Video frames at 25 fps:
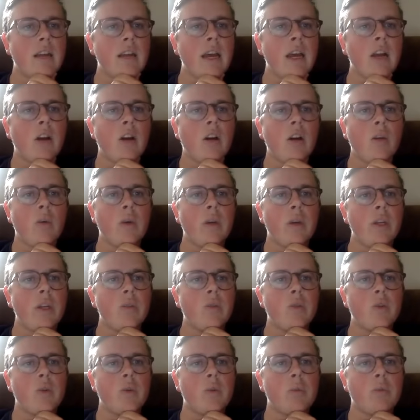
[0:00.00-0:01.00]
at all what you
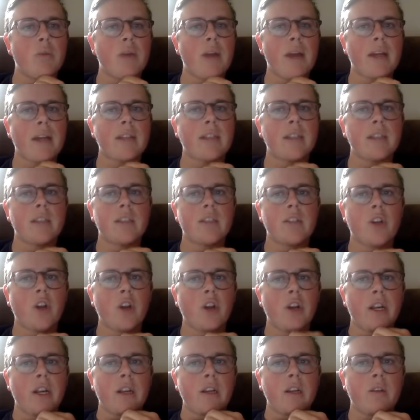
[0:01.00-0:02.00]
do in practice
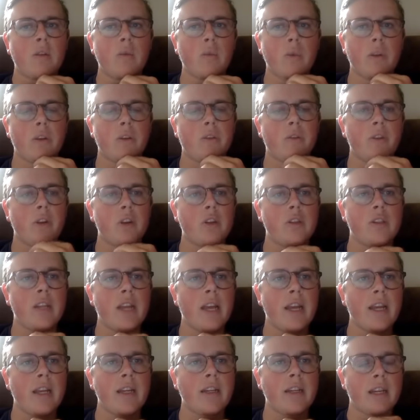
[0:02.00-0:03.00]
starting with your first
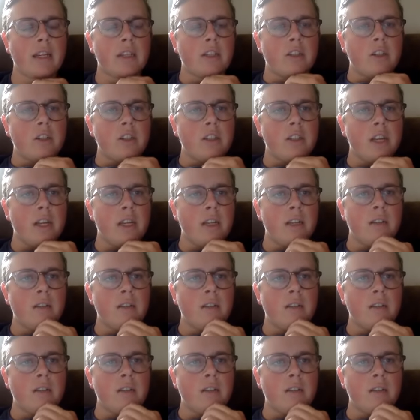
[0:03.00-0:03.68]
day next Thursday?